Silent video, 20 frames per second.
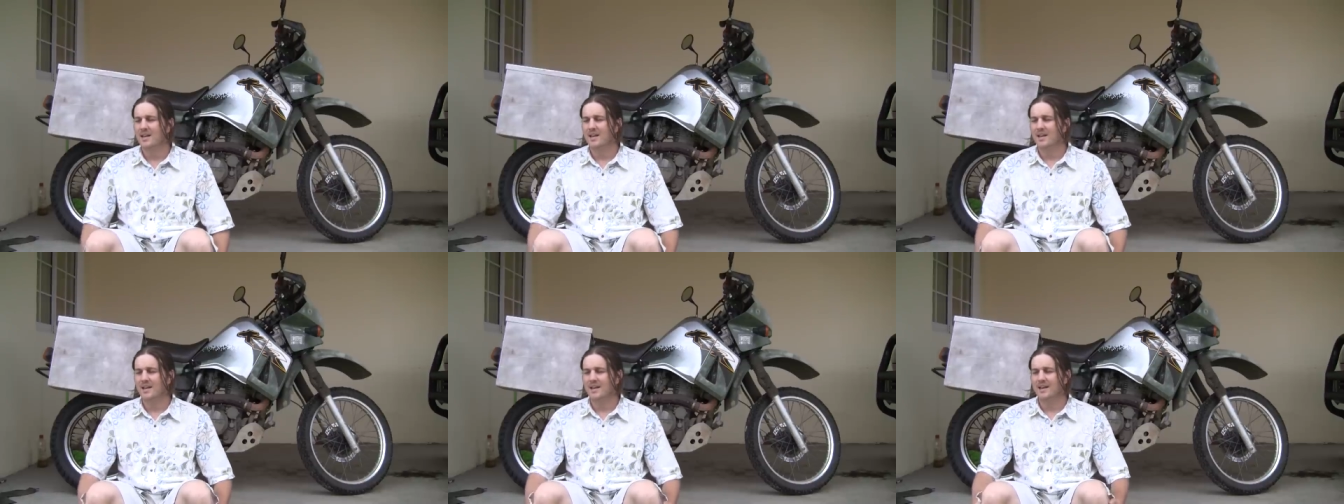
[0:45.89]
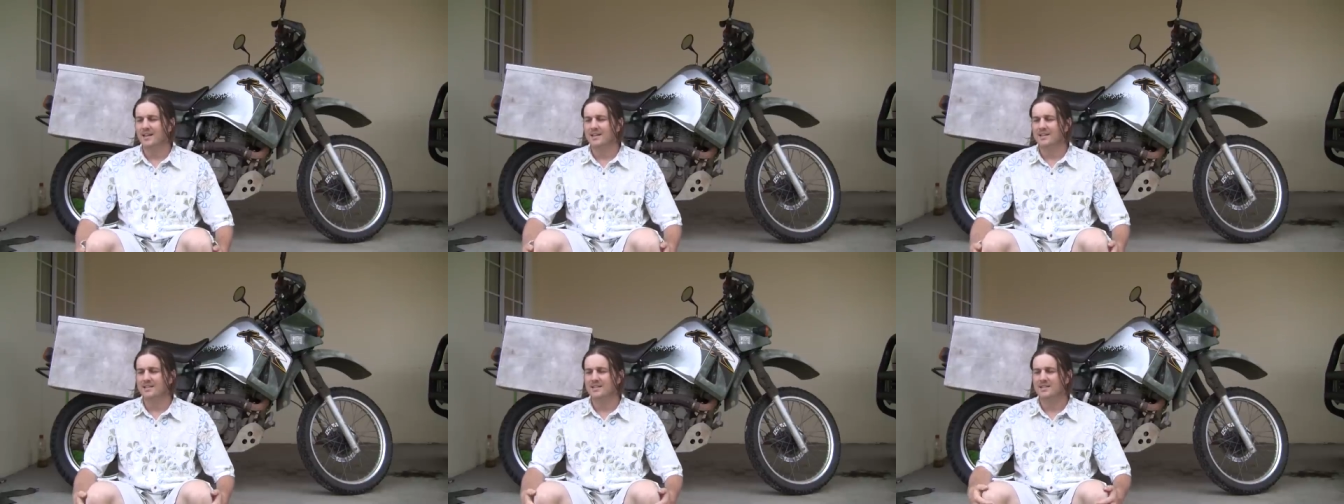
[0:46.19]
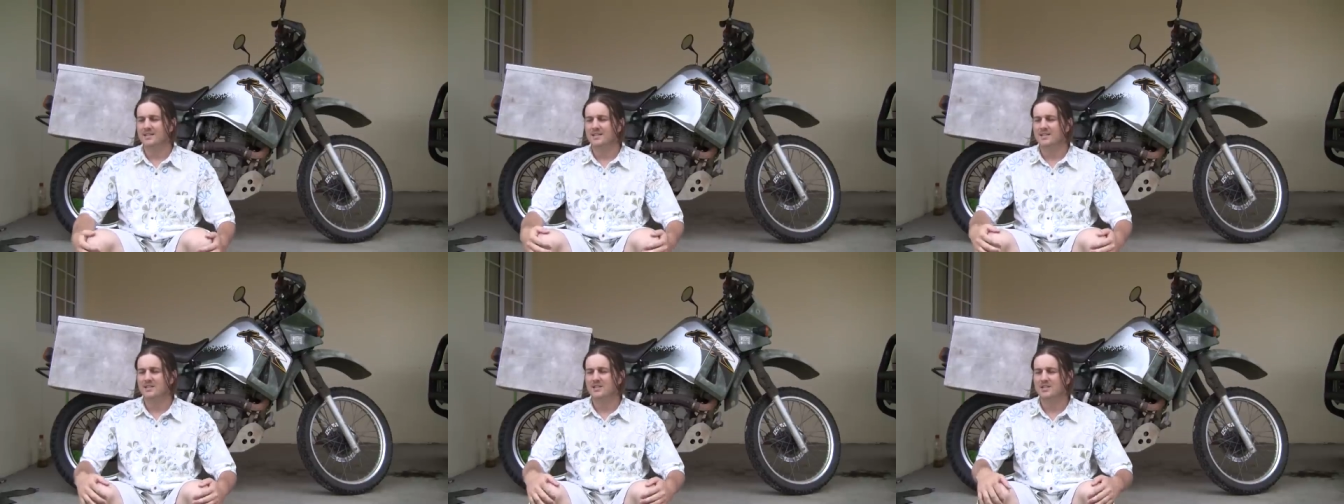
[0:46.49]
And
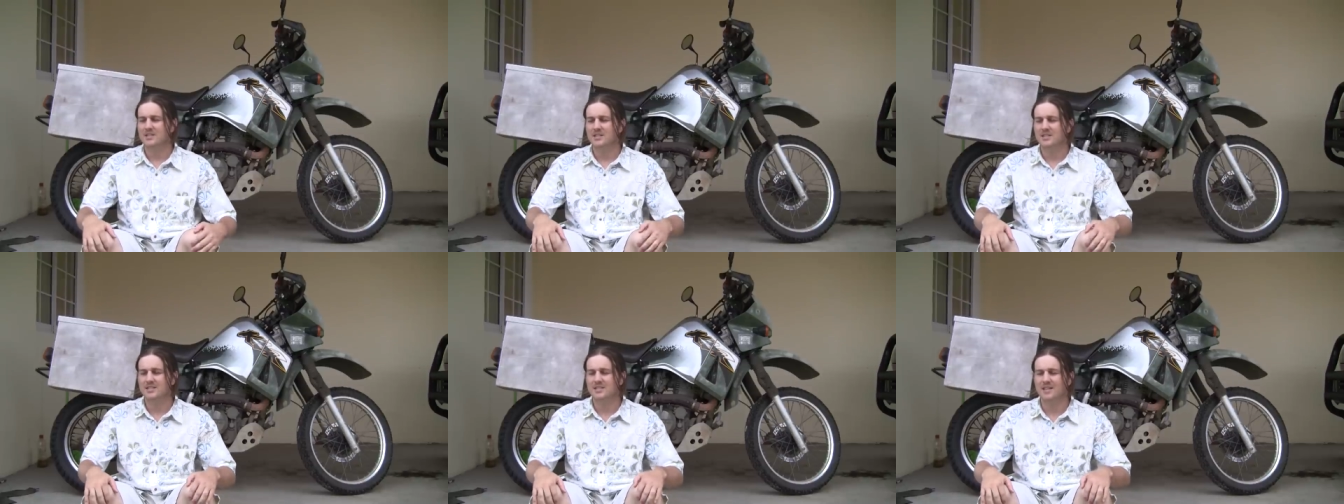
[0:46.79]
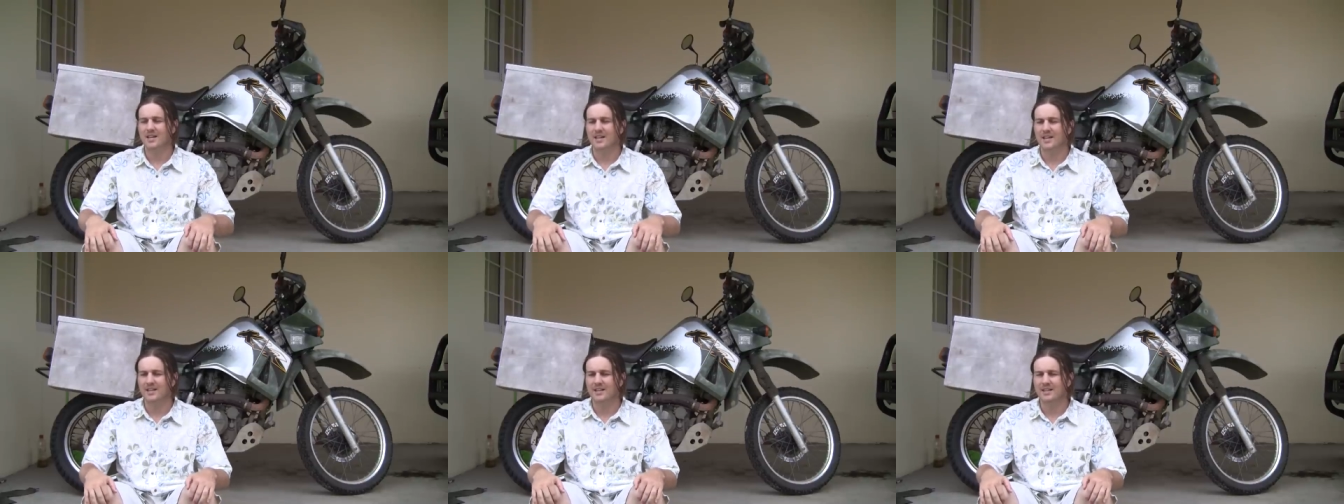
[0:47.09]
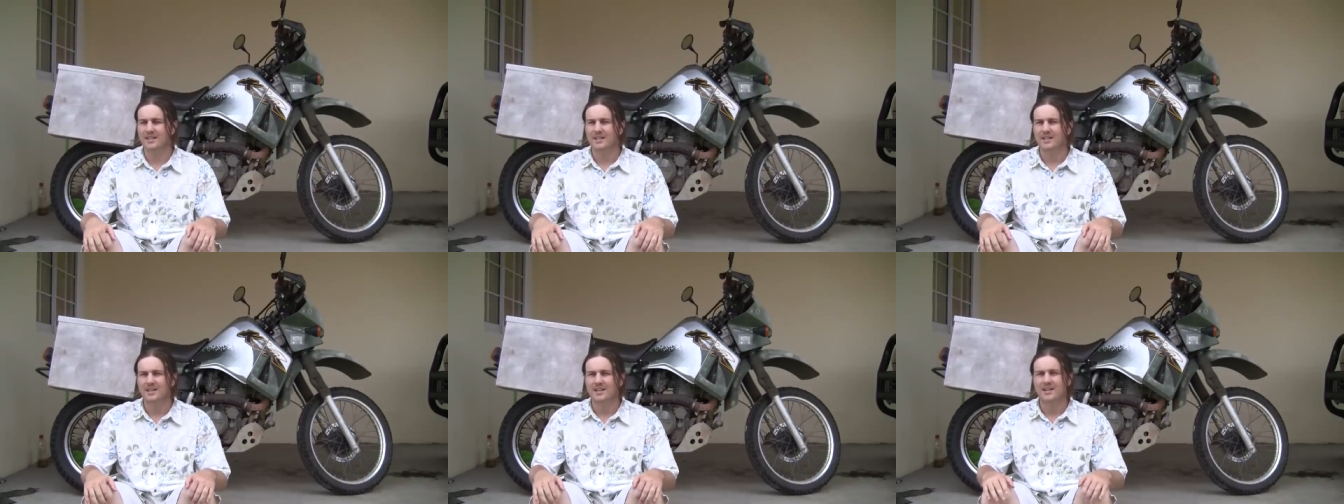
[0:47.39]
she
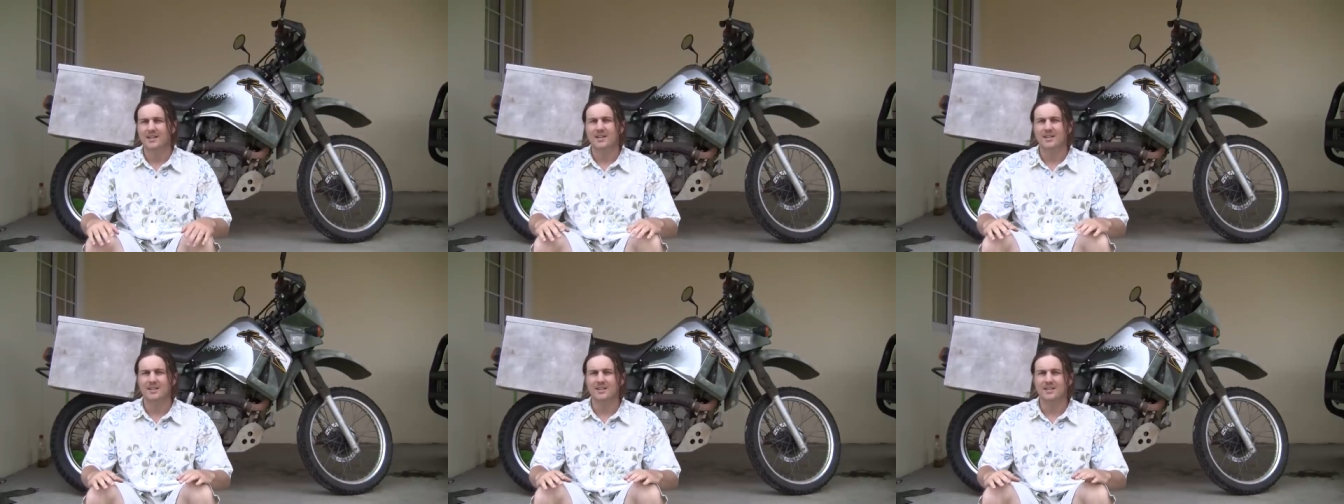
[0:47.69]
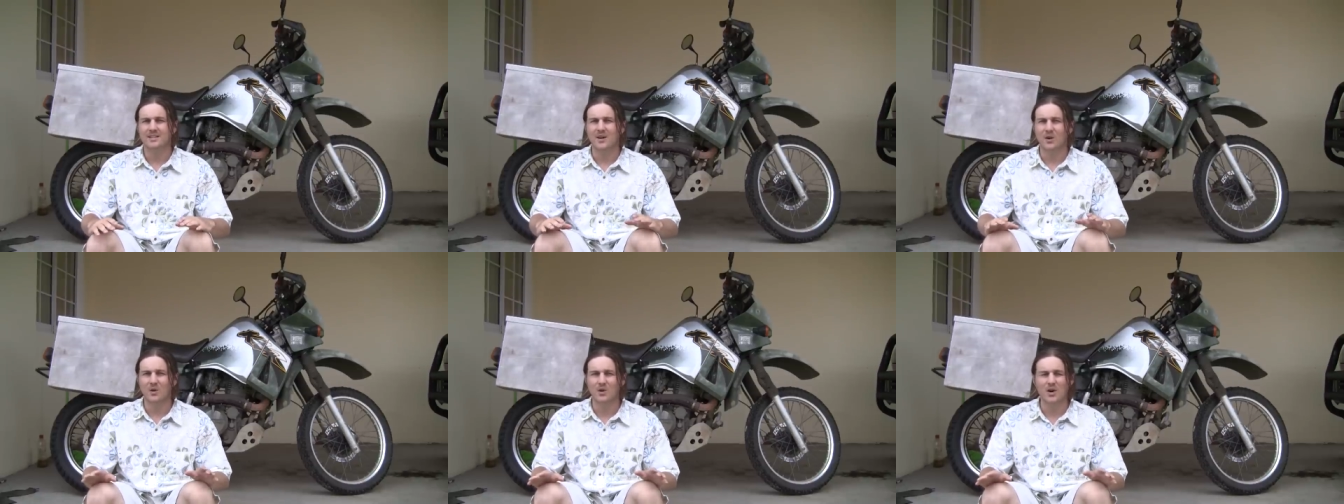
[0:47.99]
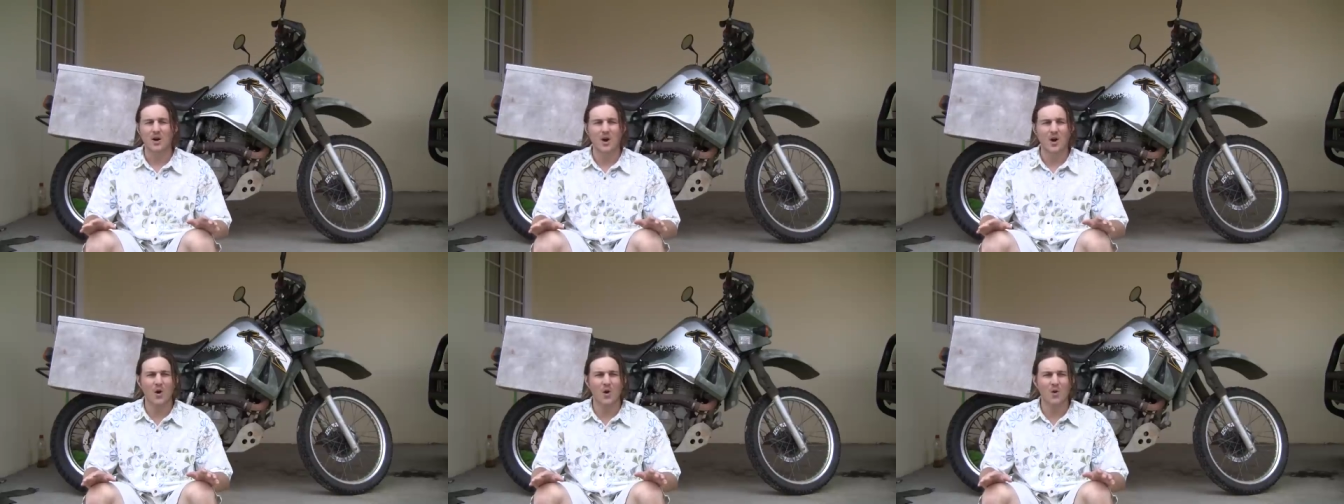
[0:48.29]
said,
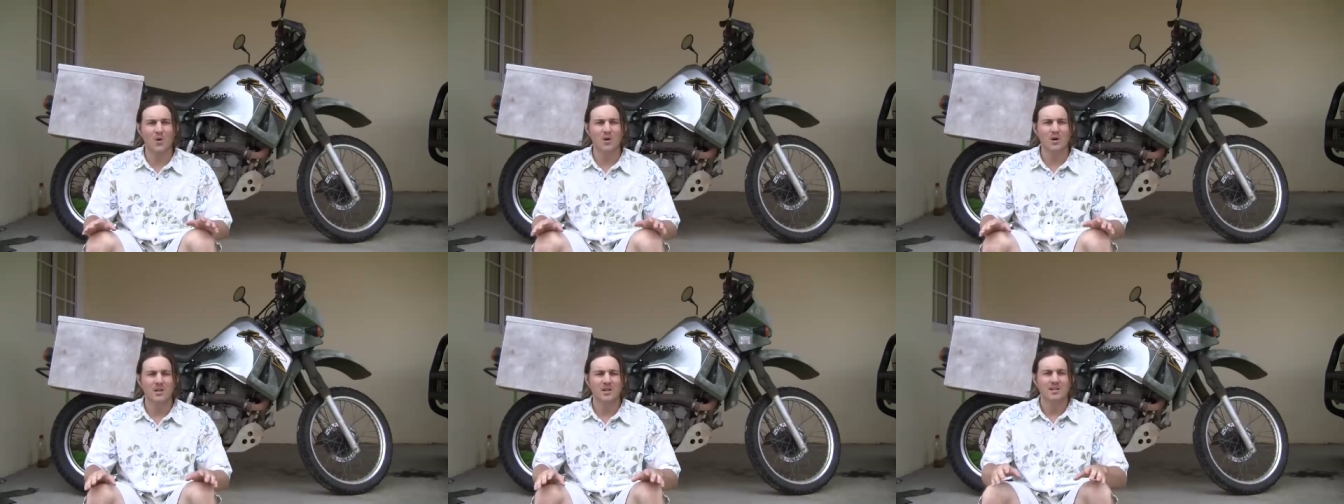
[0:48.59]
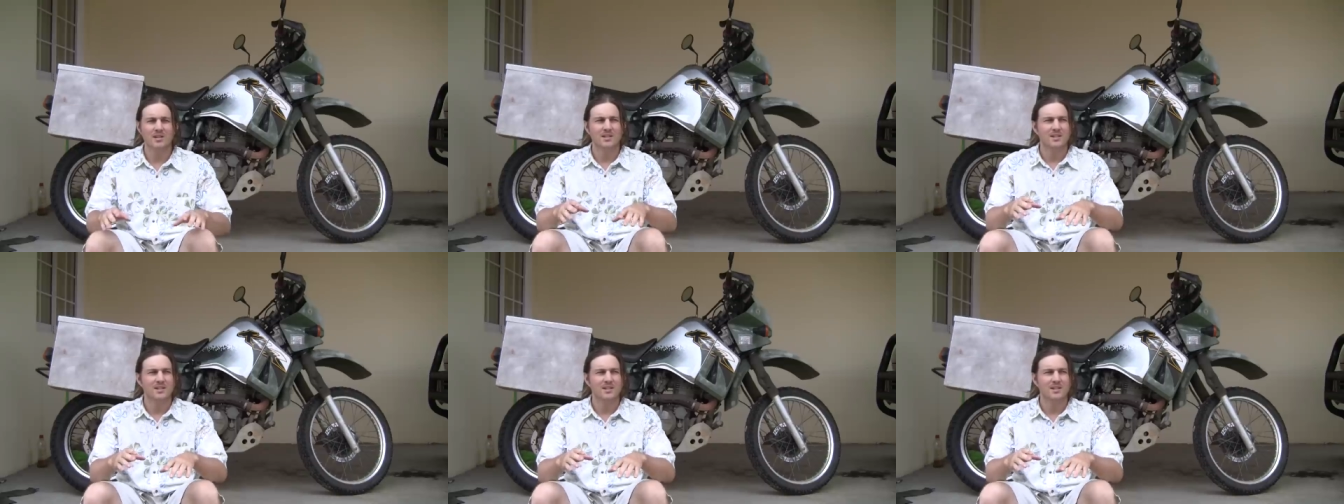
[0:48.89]
don't go.